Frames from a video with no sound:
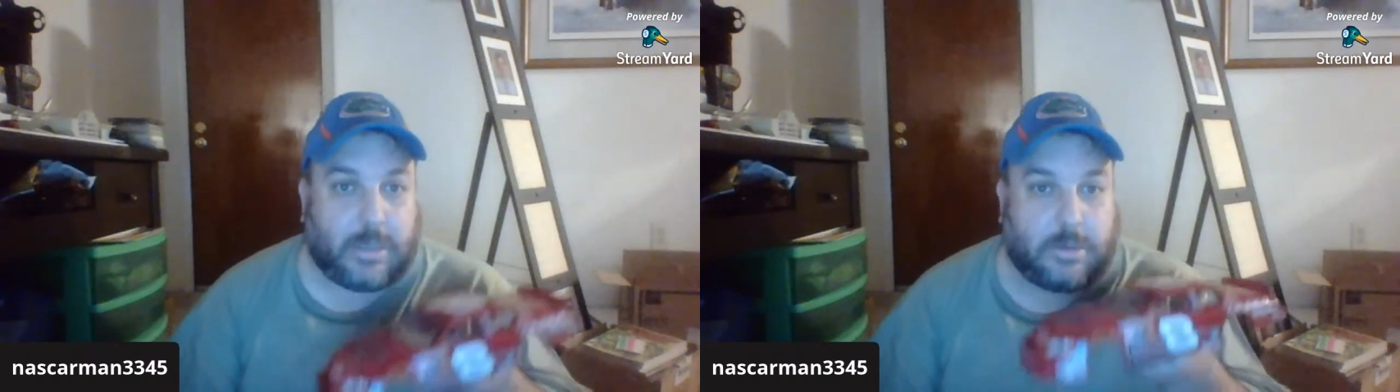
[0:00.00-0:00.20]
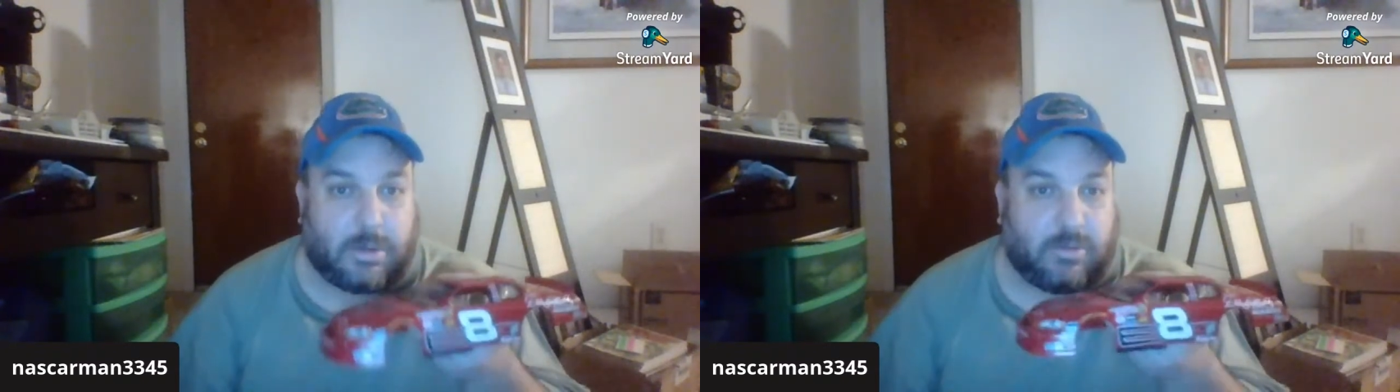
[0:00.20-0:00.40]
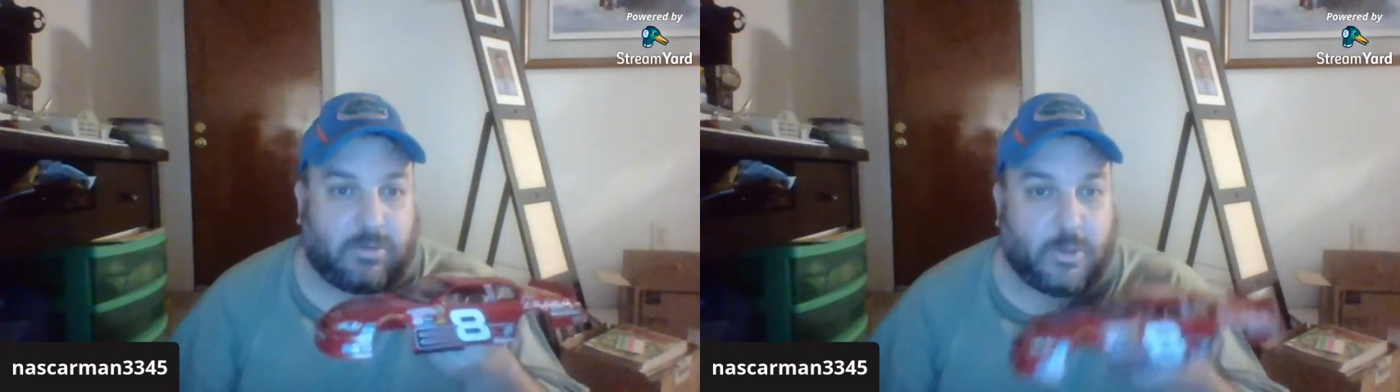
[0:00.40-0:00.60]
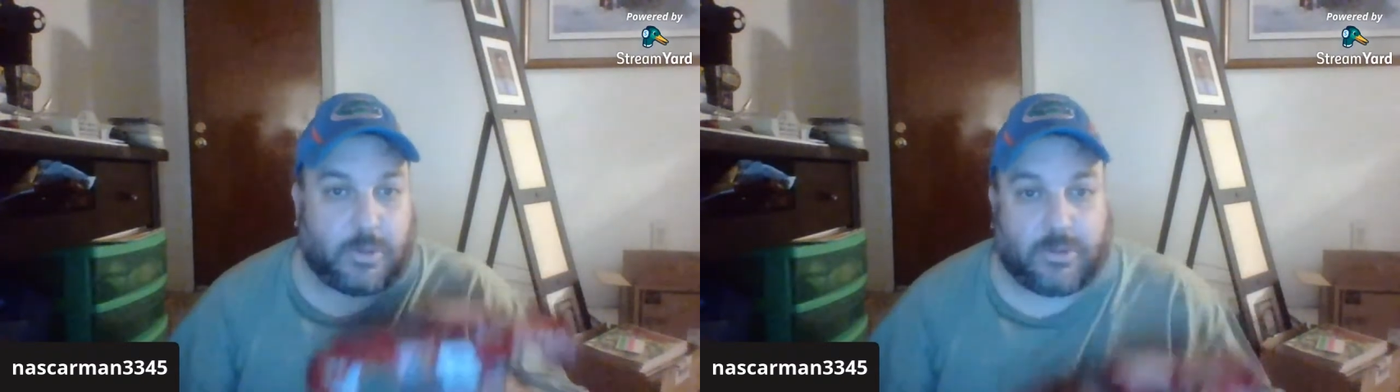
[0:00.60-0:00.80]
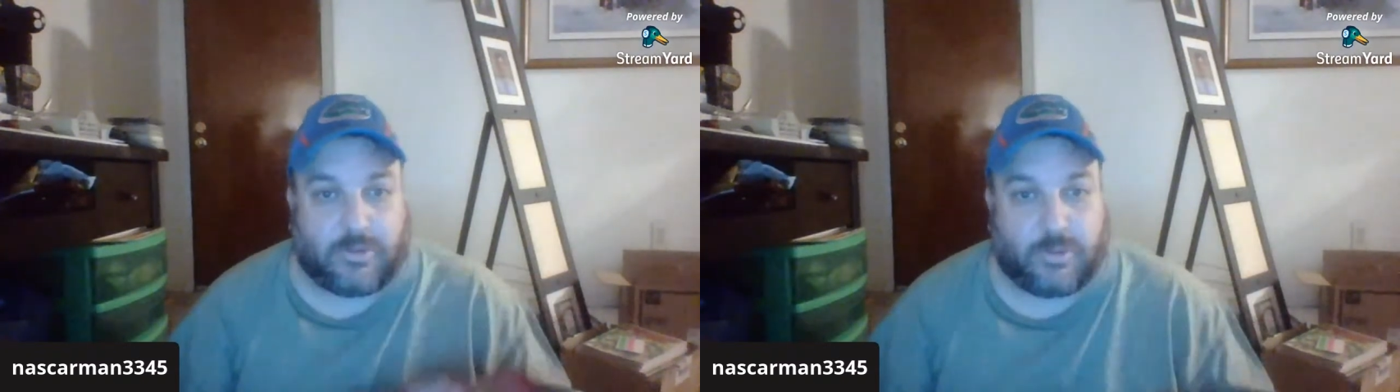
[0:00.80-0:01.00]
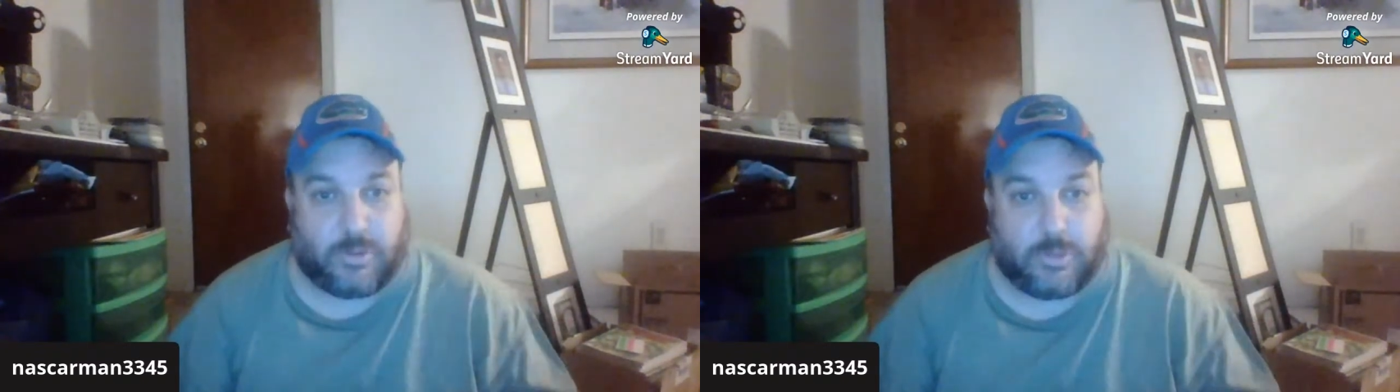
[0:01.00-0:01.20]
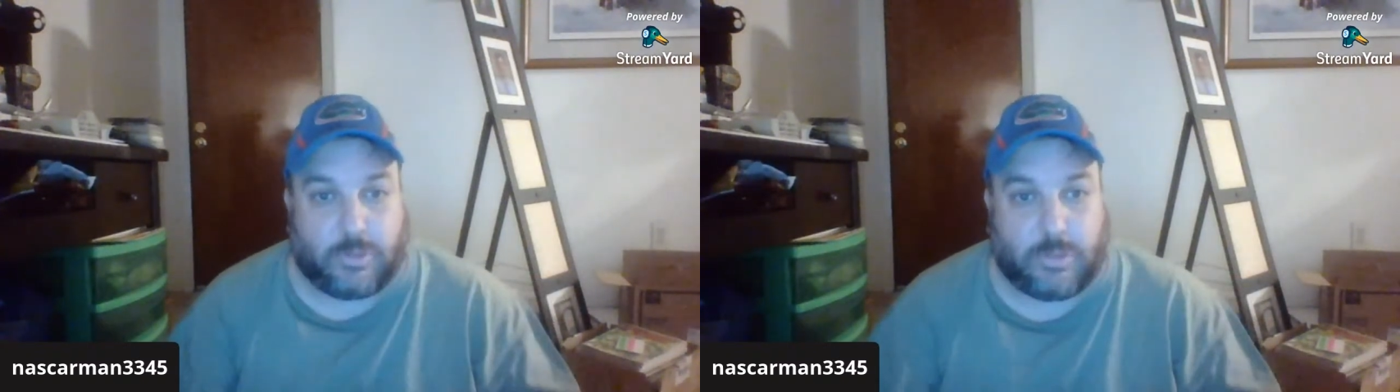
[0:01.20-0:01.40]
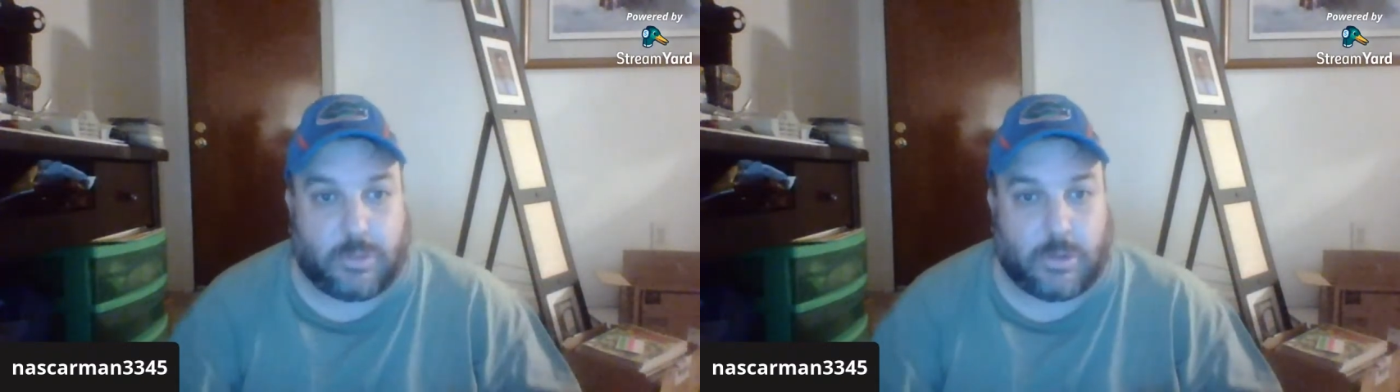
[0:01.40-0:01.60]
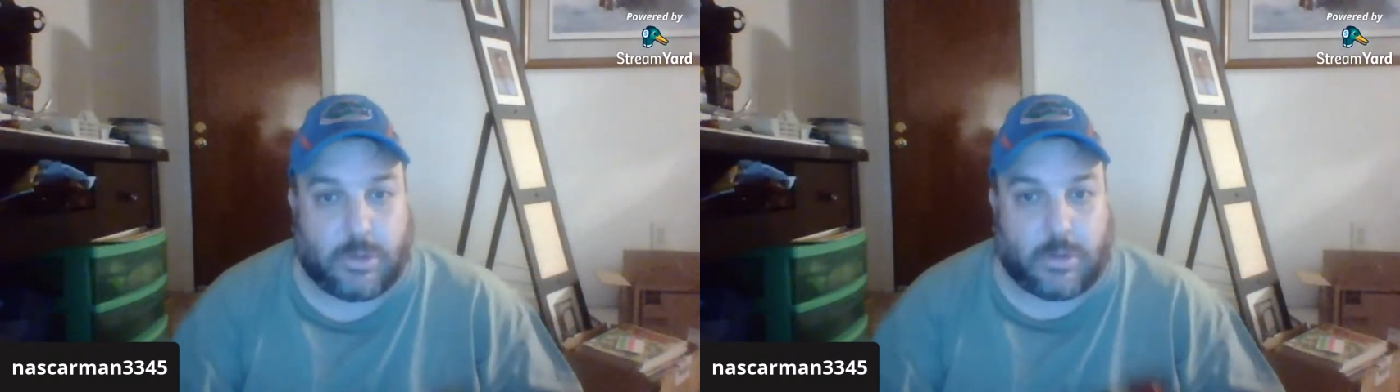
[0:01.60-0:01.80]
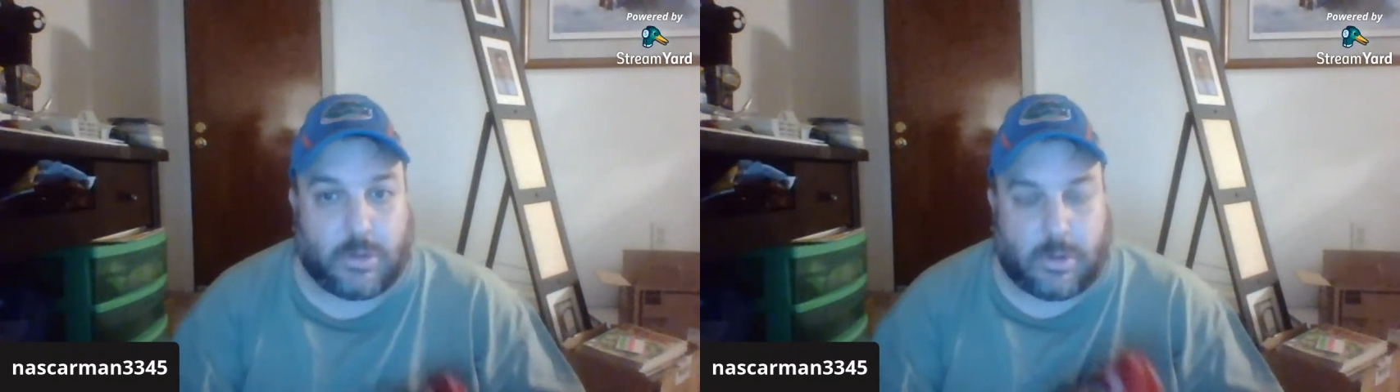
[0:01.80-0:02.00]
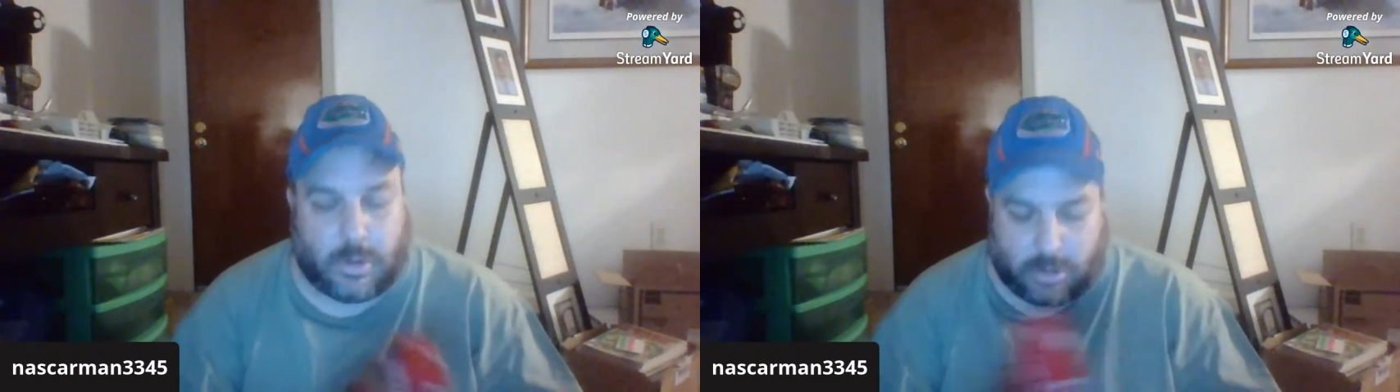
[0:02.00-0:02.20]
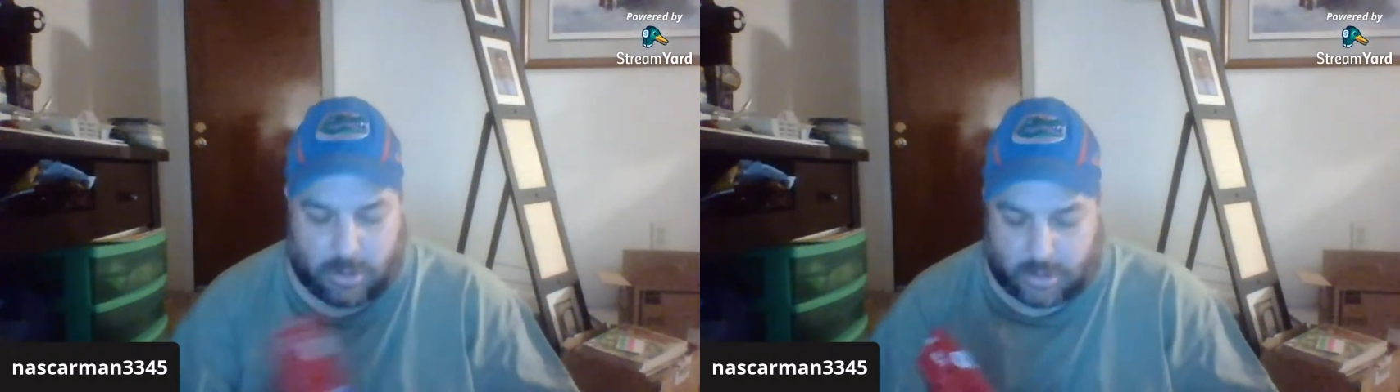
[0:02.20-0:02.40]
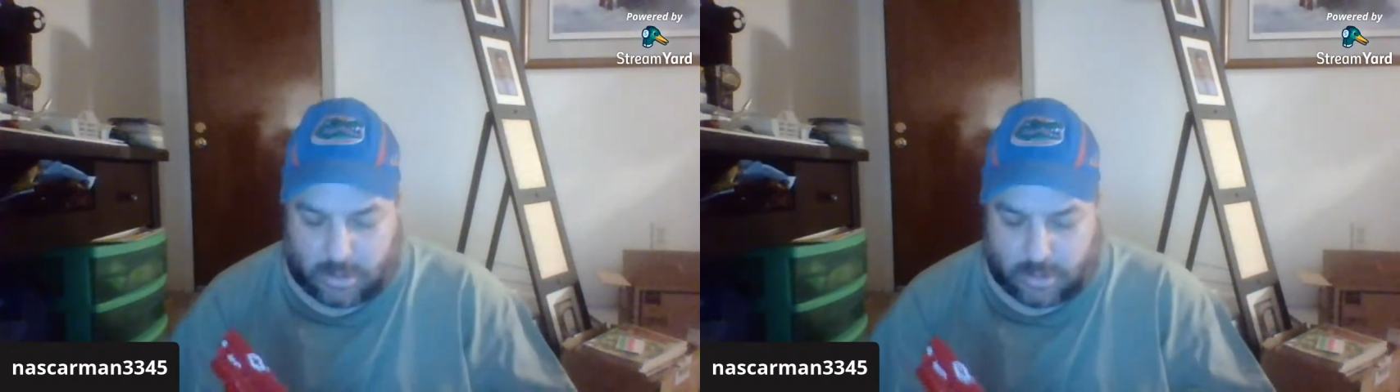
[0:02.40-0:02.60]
because it's going to a